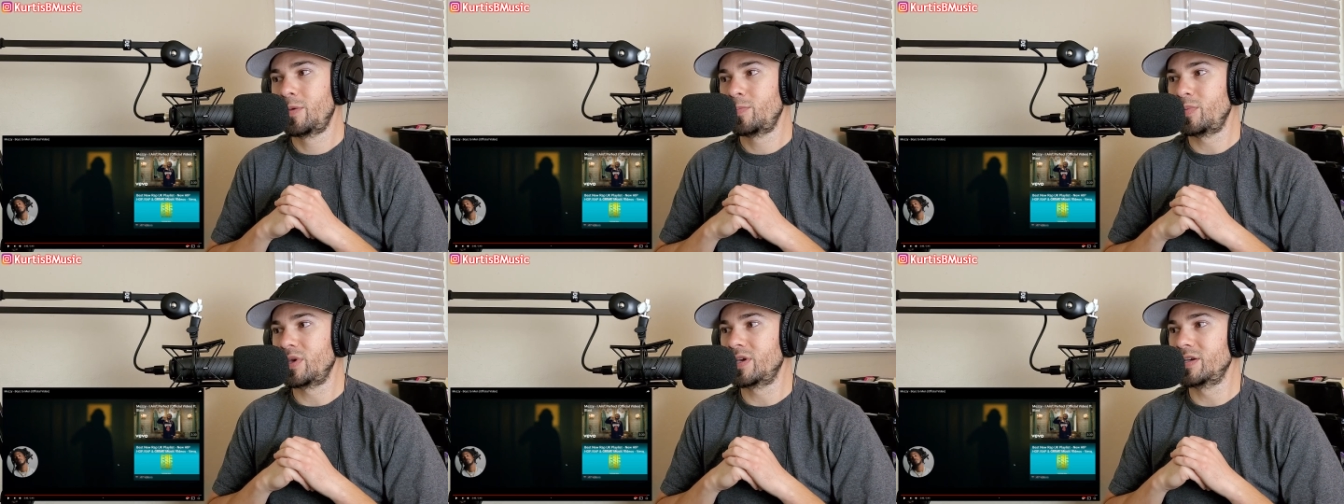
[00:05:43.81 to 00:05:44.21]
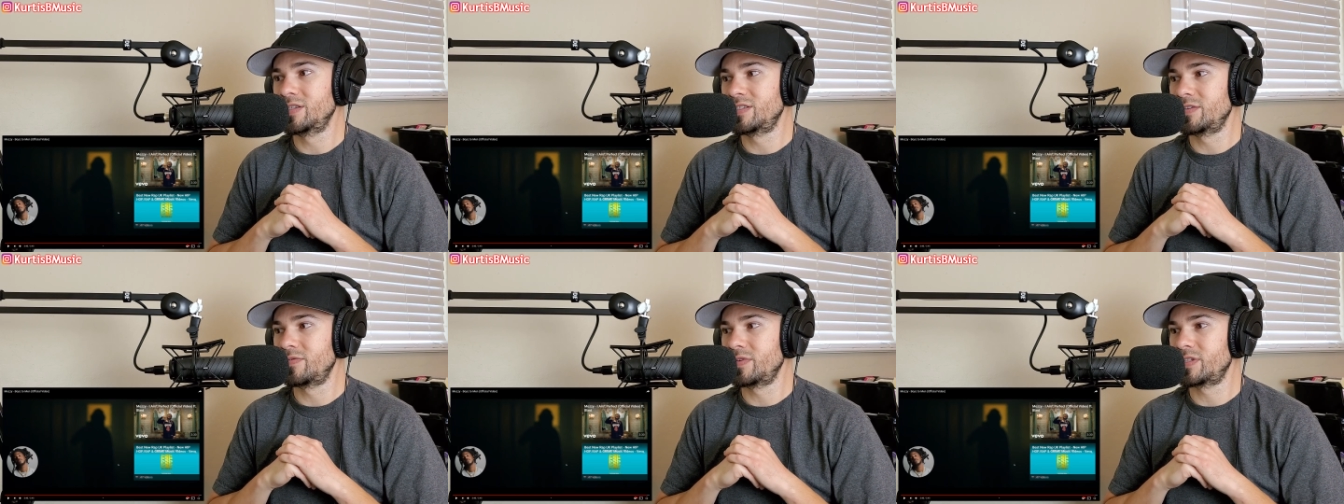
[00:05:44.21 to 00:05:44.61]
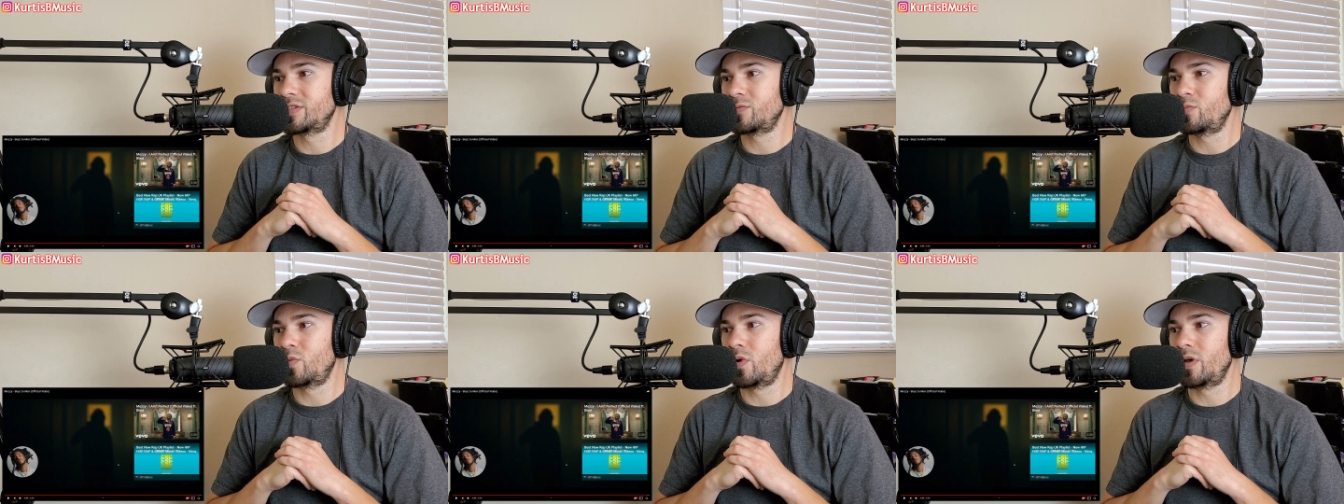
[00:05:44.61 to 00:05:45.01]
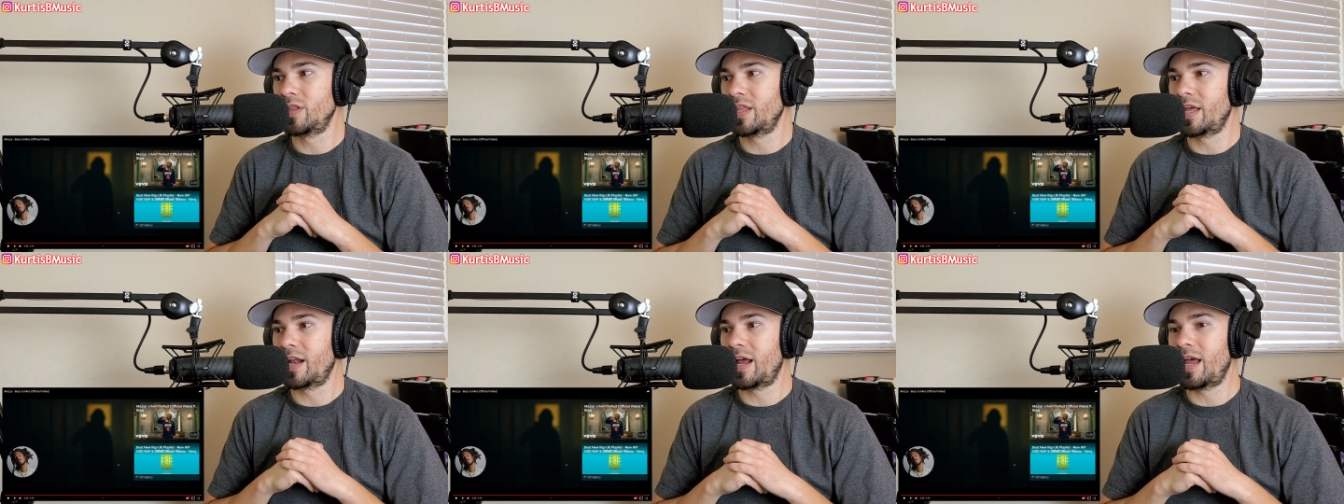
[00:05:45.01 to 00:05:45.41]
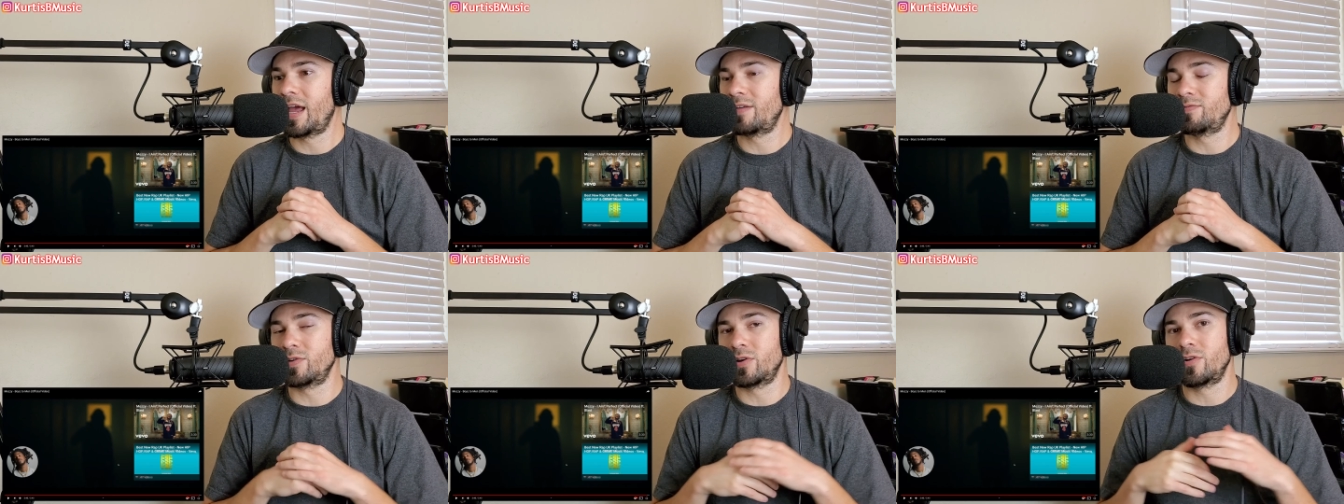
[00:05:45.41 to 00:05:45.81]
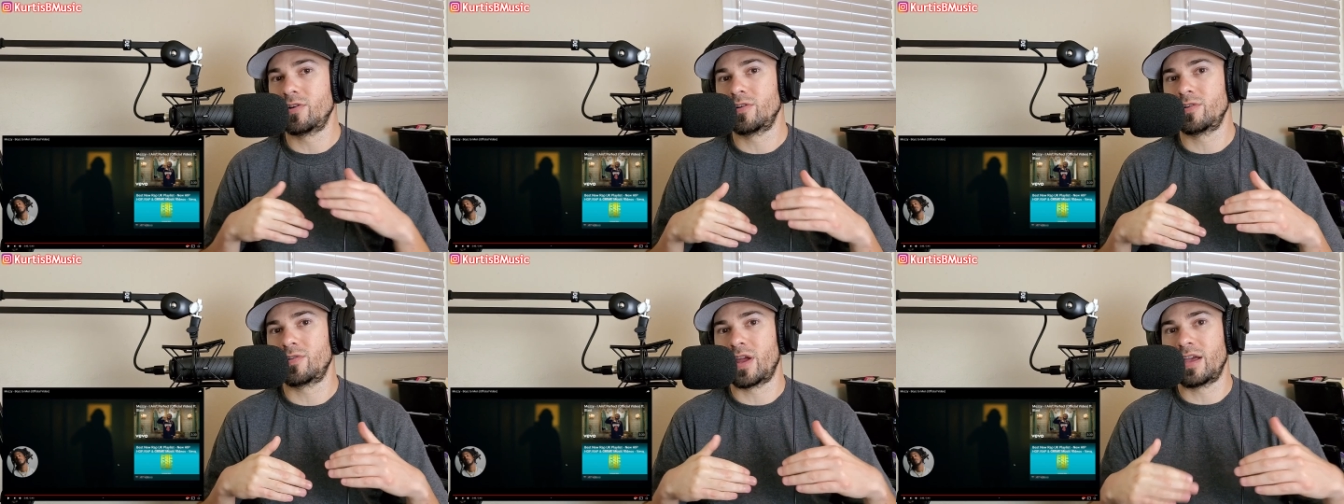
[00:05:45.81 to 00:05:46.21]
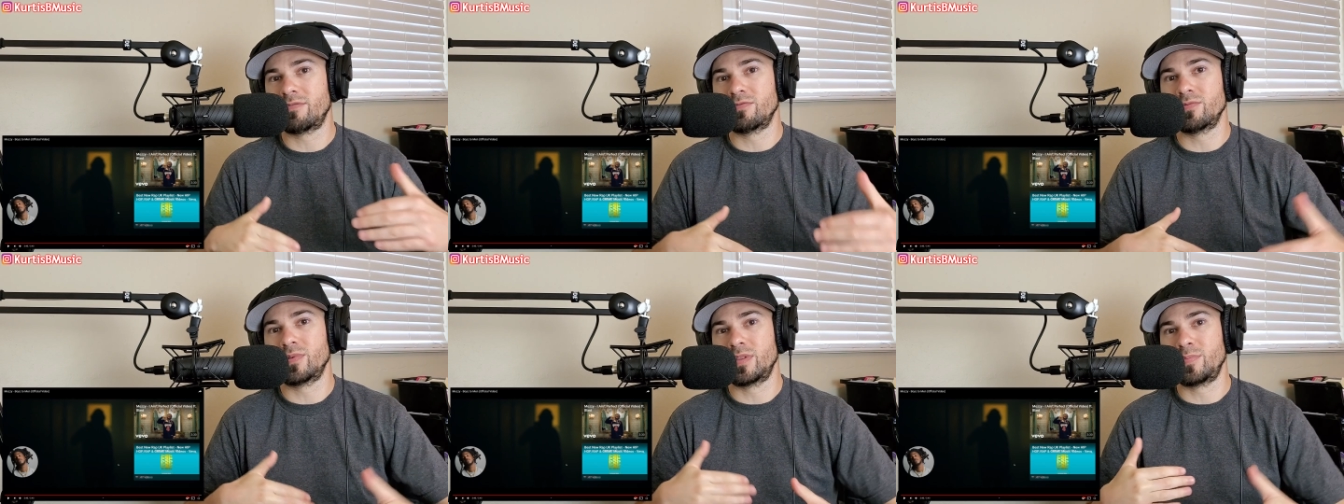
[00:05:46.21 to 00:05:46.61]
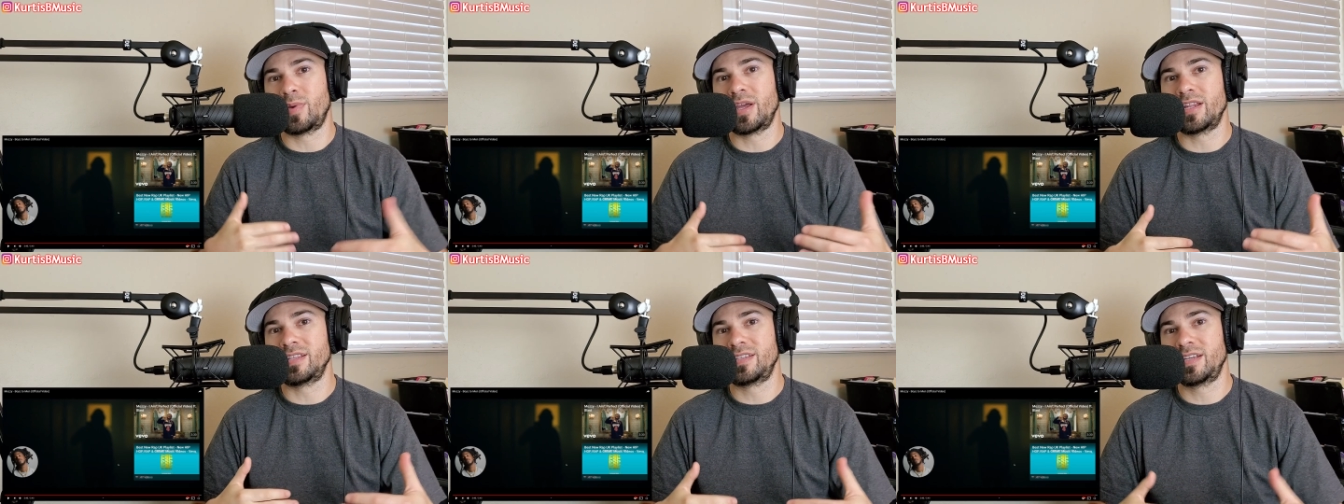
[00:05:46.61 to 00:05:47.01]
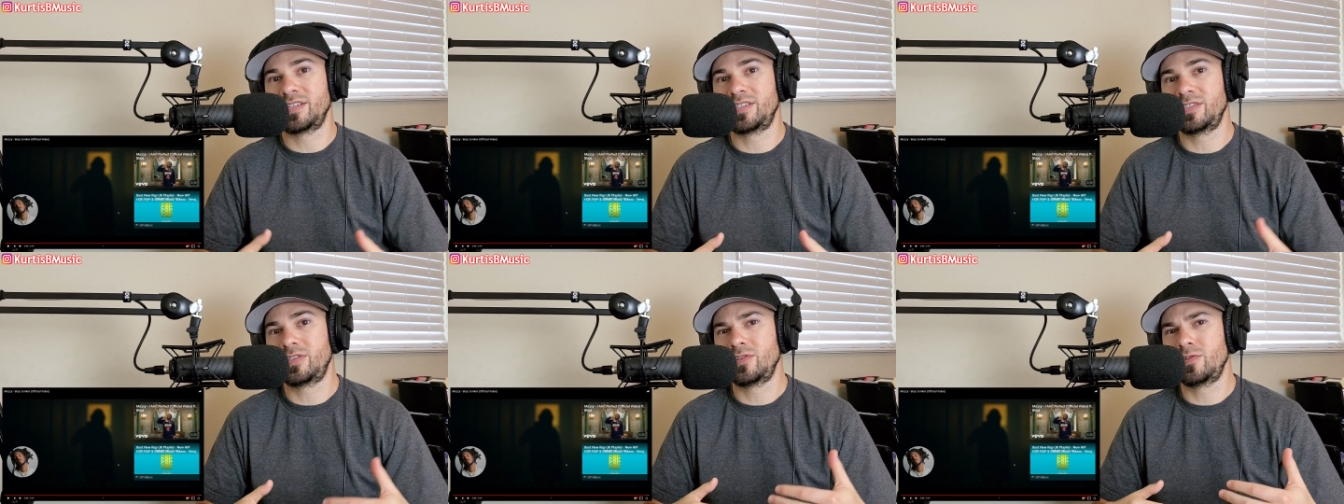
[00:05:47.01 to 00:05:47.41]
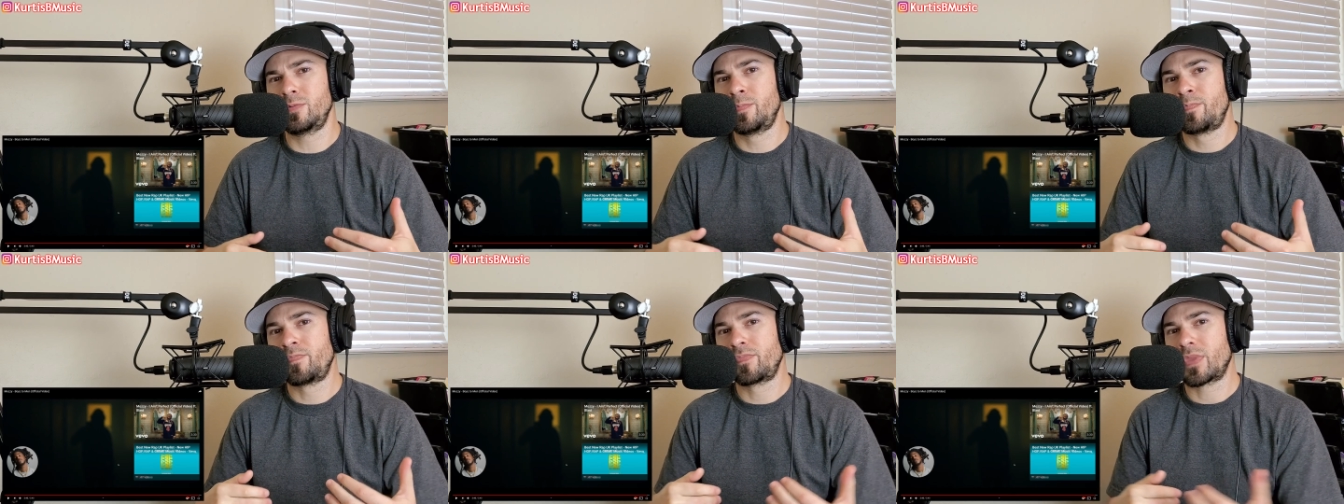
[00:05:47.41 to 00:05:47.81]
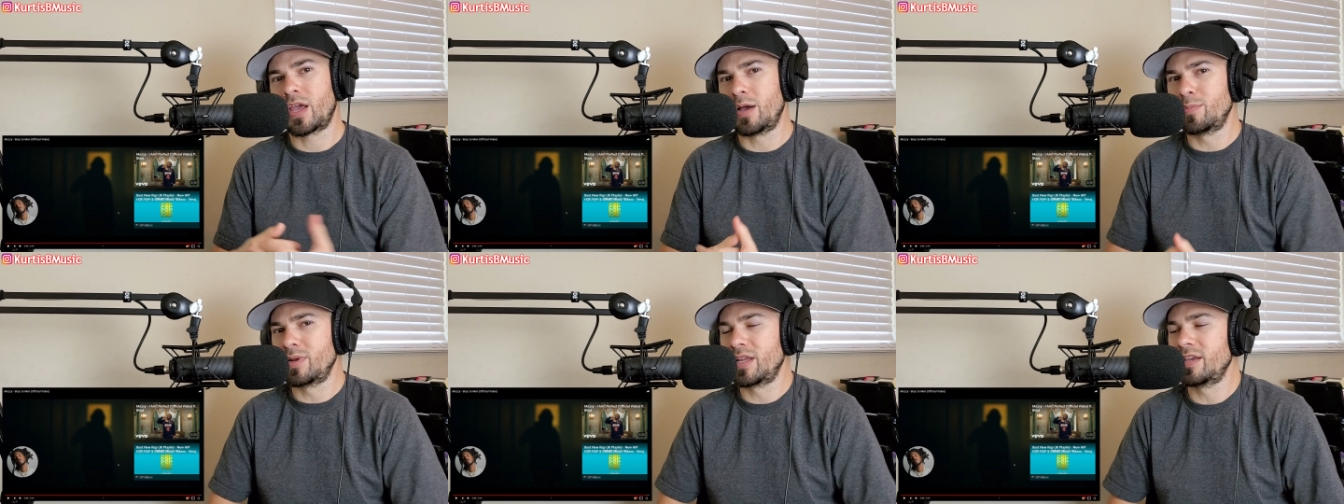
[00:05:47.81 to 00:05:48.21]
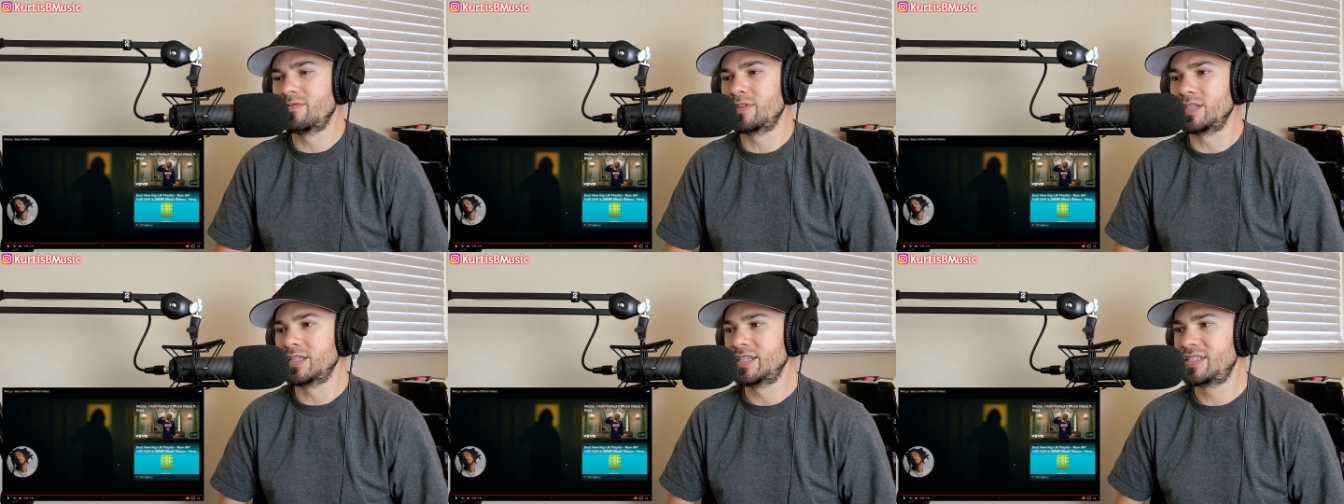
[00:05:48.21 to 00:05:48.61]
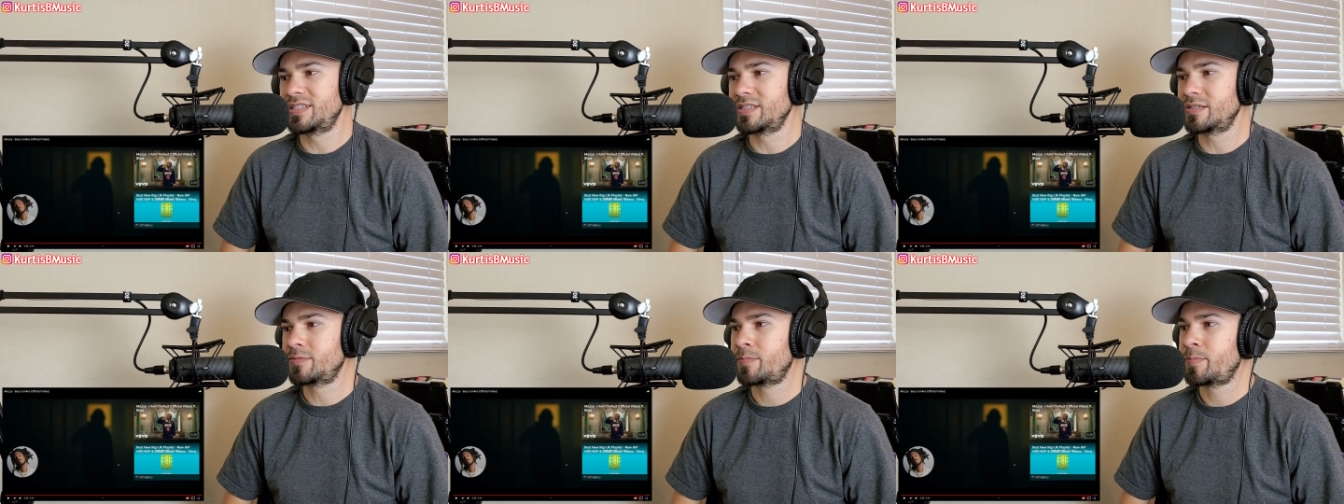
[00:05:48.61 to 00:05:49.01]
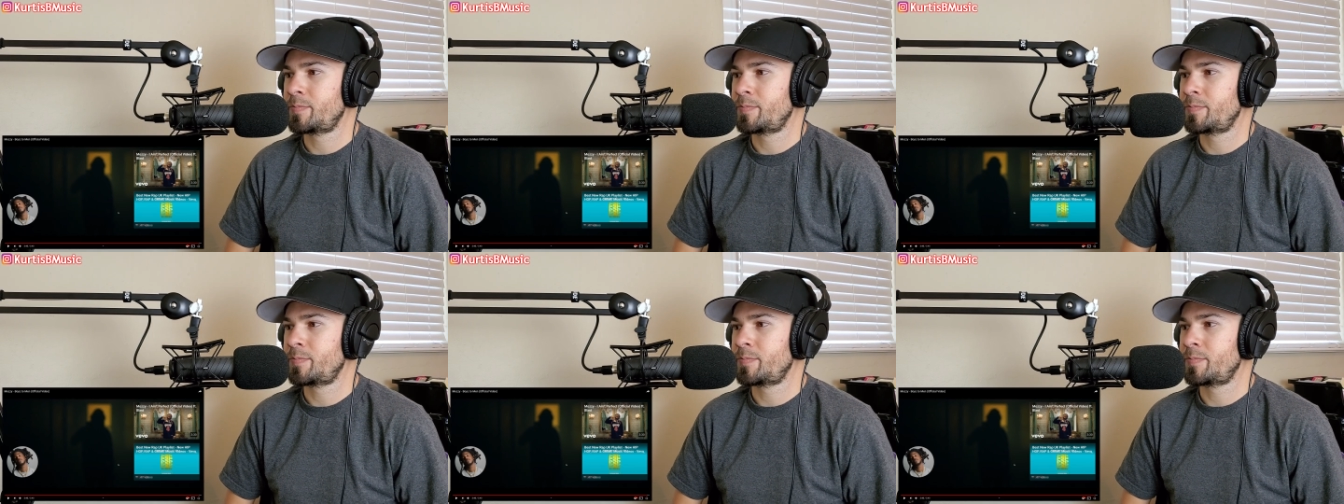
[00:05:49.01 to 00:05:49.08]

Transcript: because if it's one that I haven't heard or haven't really paid attention to, I'm going to give it a listen